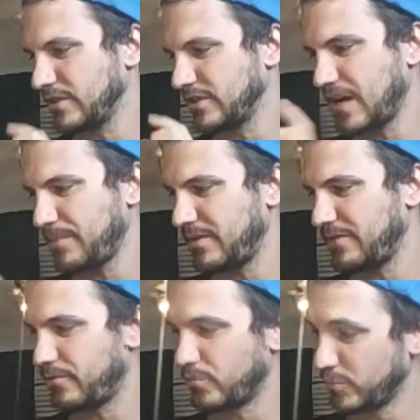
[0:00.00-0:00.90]
there's a couple
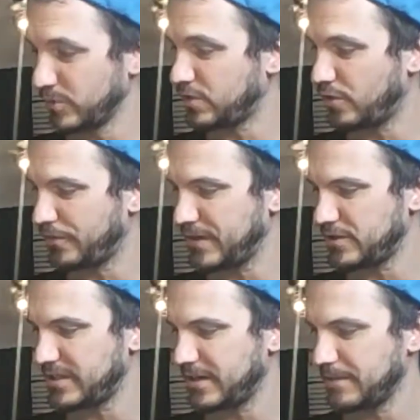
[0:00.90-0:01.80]
of really cool
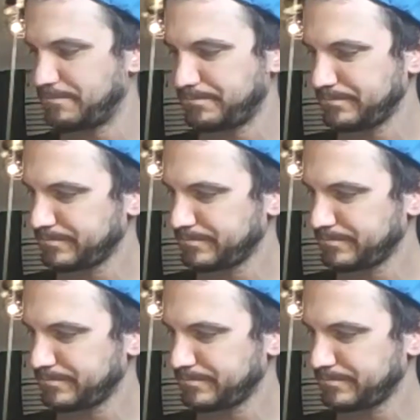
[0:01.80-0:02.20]
features here.